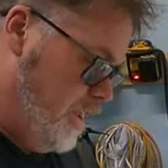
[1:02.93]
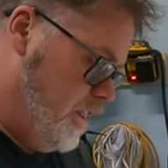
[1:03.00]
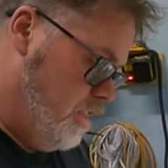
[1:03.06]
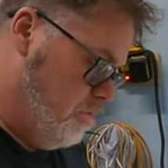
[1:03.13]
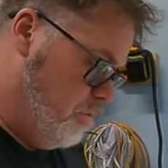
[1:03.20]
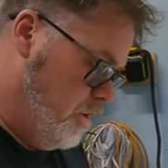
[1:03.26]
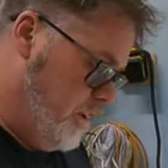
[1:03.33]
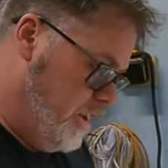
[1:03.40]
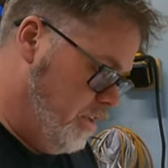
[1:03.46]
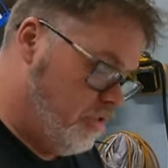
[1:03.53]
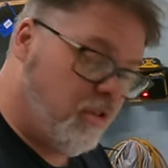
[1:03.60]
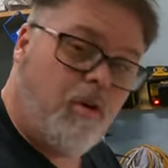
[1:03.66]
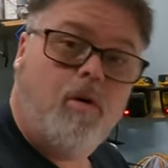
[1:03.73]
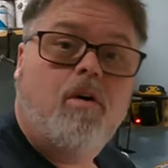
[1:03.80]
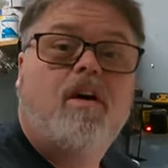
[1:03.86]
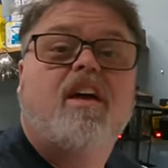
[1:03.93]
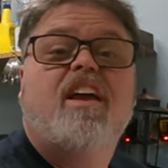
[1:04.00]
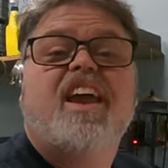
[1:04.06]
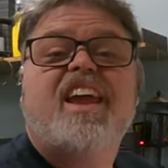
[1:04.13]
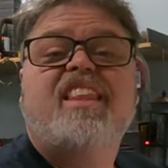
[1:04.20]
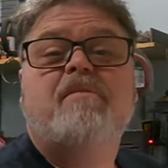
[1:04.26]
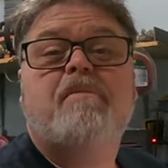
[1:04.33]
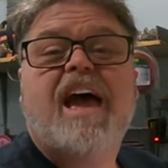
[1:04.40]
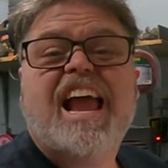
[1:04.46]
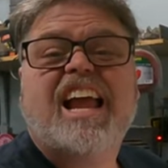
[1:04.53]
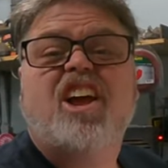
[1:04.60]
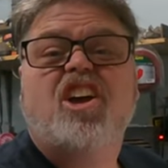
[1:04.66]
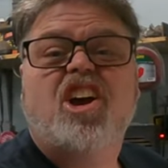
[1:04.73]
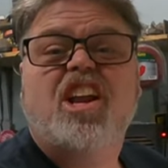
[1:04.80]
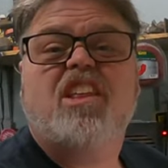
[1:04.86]
it is what it is. So in the back
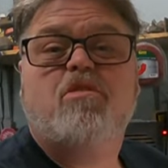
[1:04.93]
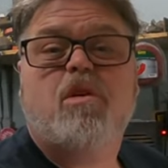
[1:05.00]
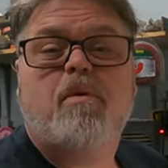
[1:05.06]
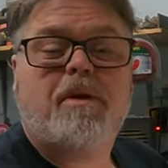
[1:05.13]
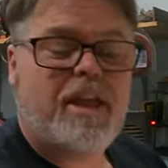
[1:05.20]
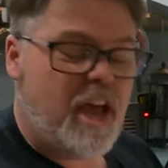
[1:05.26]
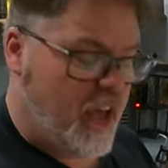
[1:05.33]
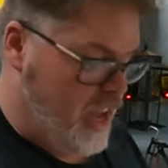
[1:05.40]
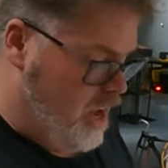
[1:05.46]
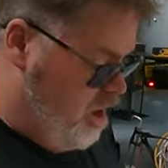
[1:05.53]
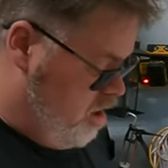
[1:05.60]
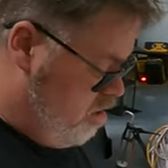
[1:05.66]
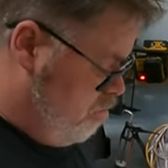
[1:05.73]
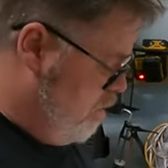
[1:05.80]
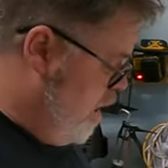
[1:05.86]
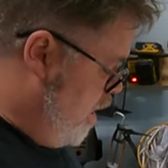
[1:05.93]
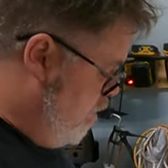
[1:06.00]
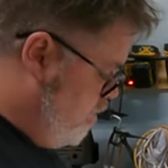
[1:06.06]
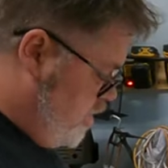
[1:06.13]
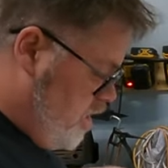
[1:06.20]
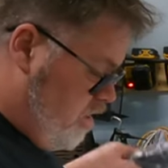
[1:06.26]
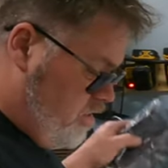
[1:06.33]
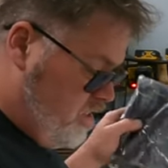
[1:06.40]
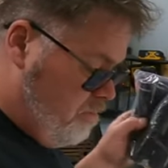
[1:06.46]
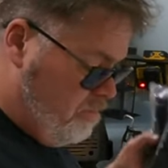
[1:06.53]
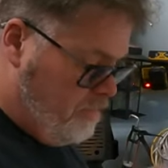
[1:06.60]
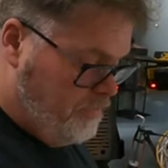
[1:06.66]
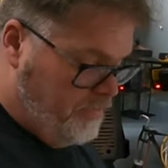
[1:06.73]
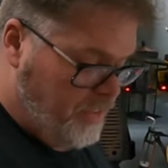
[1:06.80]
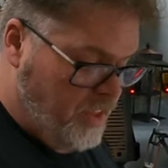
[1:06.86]
of goodies, what we got here is we got ourselves some
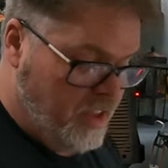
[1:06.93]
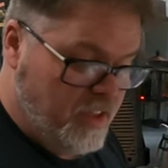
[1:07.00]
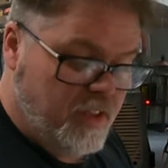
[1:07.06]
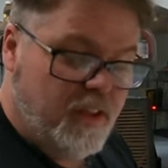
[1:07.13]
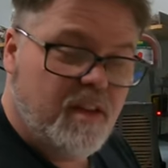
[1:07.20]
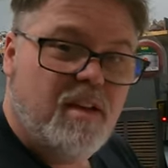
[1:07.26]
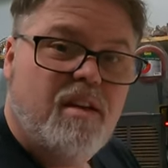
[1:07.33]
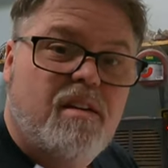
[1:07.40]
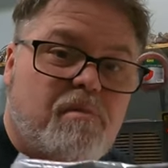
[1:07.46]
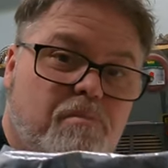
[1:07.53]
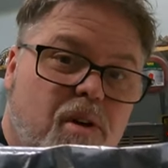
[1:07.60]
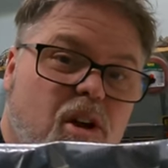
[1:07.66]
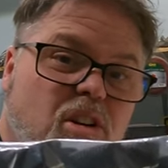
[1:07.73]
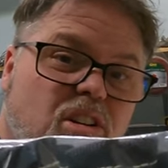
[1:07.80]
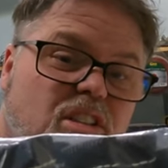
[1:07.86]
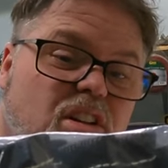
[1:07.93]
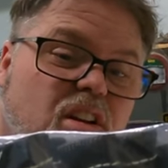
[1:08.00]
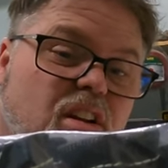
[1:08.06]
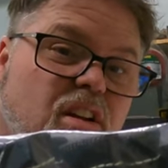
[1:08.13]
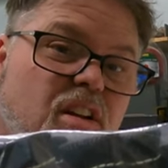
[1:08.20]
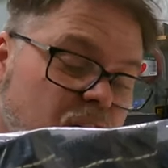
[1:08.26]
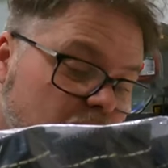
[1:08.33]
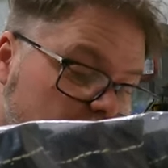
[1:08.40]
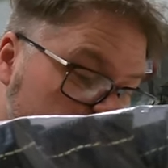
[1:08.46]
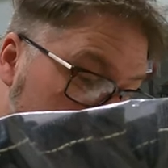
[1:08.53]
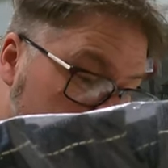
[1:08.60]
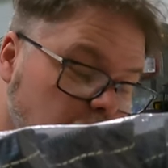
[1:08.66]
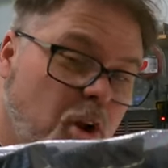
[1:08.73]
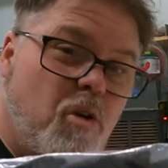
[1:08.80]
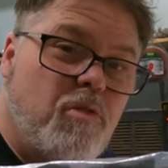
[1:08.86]
boots, which
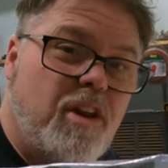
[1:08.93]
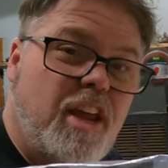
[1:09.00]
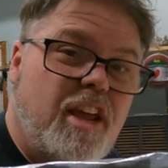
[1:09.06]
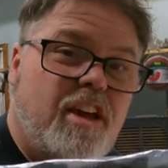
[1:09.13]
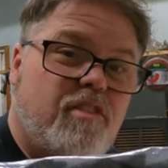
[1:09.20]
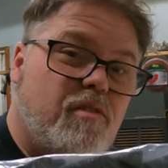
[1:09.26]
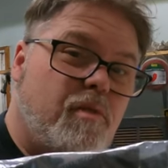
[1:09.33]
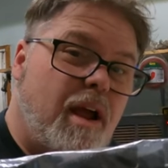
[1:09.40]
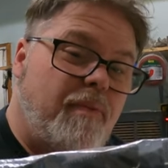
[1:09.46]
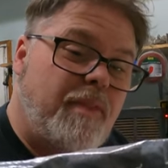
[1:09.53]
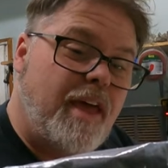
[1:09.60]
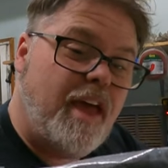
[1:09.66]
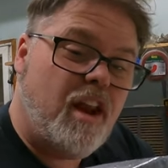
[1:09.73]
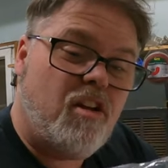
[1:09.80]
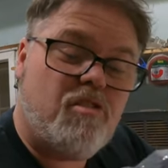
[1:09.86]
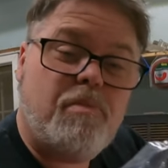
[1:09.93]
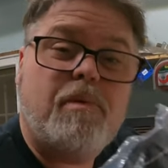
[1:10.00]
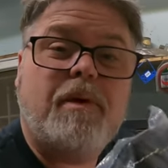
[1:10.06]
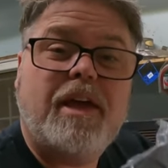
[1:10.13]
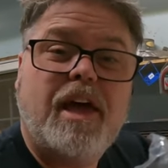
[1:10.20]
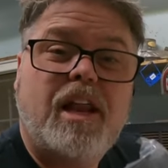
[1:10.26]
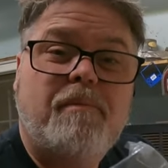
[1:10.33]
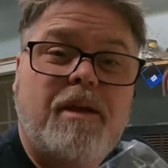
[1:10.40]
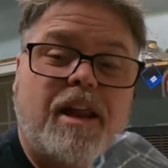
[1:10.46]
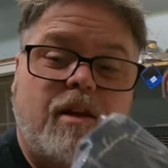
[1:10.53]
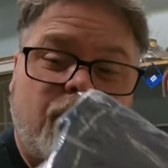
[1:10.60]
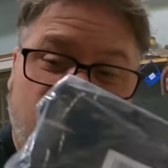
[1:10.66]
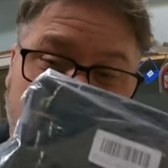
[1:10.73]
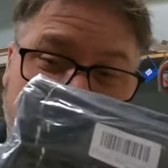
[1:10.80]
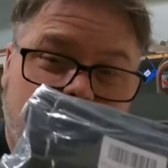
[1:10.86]
we don't need because we wrapped the headers, but we got them
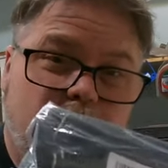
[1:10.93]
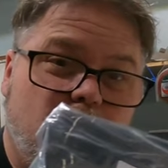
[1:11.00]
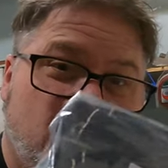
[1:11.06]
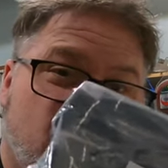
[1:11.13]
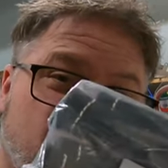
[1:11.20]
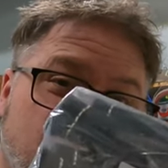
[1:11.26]
anyways. The boots